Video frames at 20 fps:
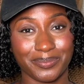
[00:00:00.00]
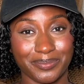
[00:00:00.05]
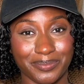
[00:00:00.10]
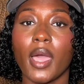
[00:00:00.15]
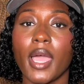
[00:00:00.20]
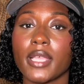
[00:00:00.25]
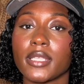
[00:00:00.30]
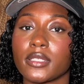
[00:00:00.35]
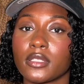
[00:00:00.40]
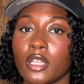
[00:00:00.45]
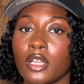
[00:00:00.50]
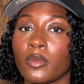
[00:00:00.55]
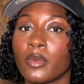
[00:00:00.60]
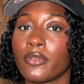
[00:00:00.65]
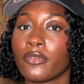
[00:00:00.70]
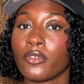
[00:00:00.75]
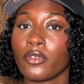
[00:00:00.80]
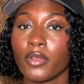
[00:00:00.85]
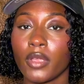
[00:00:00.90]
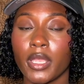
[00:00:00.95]
I start with
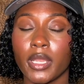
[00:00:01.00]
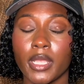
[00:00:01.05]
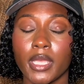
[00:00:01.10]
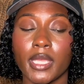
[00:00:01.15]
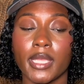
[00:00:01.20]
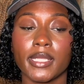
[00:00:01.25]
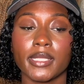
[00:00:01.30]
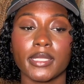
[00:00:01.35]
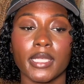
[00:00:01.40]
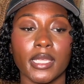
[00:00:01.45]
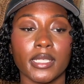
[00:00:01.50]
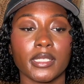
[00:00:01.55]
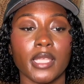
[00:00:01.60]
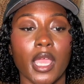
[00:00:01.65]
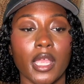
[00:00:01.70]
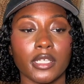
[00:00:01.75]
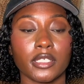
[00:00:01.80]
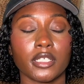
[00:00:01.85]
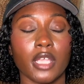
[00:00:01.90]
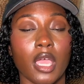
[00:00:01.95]
creating
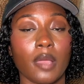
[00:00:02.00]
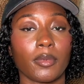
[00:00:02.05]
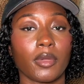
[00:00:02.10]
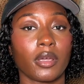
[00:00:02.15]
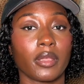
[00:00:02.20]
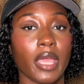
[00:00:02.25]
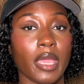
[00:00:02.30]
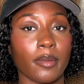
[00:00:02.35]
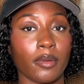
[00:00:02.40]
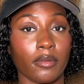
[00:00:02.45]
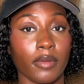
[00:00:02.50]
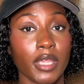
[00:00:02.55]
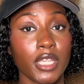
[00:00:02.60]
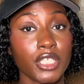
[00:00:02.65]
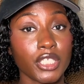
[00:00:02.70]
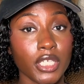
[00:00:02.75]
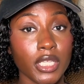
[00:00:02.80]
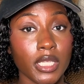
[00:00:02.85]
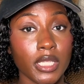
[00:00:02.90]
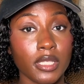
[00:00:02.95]
TikTok Shop
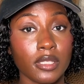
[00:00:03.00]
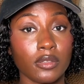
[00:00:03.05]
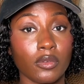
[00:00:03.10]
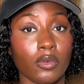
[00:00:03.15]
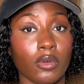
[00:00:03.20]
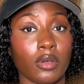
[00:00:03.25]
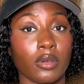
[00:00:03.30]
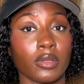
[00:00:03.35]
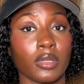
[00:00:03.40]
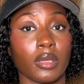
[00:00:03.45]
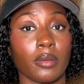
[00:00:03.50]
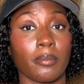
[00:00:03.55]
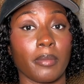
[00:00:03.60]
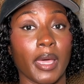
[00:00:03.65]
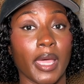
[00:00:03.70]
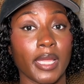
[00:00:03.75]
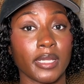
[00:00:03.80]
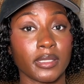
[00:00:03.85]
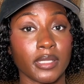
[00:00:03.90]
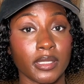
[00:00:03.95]
collaborations on
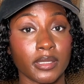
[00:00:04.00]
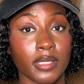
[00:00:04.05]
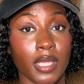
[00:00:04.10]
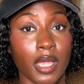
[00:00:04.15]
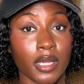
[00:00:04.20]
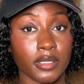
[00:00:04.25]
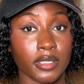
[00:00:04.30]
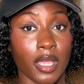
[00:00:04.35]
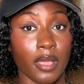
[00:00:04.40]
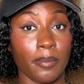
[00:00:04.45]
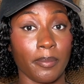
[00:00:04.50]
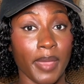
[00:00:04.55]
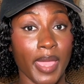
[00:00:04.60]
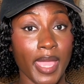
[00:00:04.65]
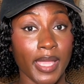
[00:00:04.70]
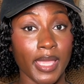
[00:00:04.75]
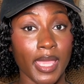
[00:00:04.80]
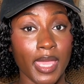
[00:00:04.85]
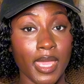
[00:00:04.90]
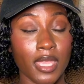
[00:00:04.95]
my TikTok Shop
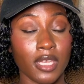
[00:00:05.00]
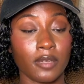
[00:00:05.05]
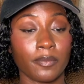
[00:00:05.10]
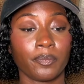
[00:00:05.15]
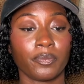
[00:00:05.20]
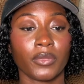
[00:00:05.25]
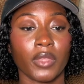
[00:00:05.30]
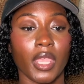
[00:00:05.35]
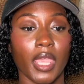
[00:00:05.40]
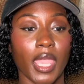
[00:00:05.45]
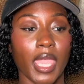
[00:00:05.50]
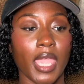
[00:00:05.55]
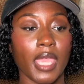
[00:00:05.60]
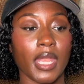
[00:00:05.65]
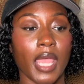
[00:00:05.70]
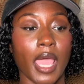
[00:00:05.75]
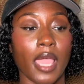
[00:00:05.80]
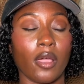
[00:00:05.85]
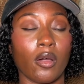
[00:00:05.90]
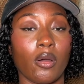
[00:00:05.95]
backend, and
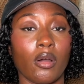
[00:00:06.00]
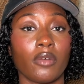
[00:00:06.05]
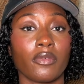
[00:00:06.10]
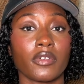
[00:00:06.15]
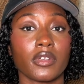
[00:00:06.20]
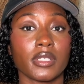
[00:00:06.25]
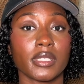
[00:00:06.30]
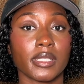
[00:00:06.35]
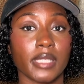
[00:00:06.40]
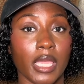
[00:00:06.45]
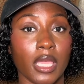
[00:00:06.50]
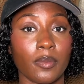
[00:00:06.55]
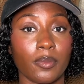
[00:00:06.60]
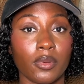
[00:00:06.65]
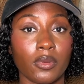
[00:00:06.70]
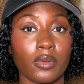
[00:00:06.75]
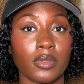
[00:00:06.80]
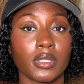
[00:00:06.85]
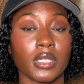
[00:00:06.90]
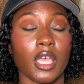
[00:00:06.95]
I offer
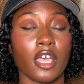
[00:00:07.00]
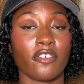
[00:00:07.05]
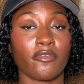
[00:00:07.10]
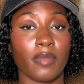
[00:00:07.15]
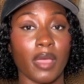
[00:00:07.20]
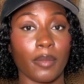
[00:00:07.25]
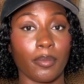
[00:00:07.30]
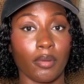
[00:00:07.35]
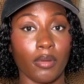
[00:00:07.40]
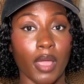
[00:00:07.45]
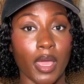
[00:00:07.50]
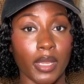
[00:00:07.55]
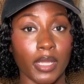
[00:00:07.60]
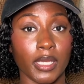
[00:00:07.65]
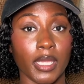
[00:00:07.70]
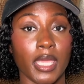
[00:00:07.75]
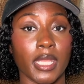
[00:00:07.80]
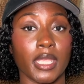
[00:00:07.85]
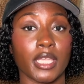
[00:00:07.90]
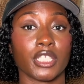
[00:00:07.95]
samples of my
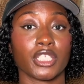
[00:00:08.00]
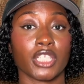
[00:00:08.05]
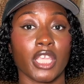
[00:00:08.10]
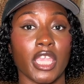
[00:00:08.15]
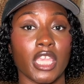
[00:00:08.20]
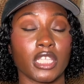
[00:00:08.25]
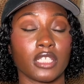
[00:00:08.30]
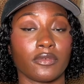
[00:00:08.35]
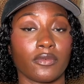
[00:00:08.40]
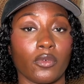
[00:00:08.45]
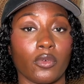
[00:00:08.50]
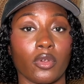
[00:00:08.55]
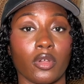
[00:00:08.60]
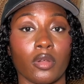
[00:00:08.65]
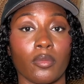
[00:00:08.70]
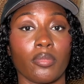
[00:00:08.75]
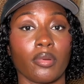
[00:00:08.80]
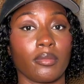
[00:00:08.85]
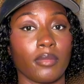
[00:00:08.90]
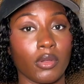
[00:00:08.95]
product in exchange for
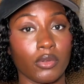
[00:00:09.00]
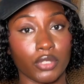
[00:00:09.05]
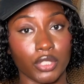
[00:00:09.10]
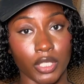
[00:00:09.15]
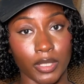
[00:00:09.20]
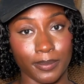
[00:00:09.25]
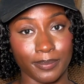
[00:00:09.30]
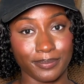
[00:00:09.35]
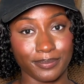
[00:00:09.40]
promotion.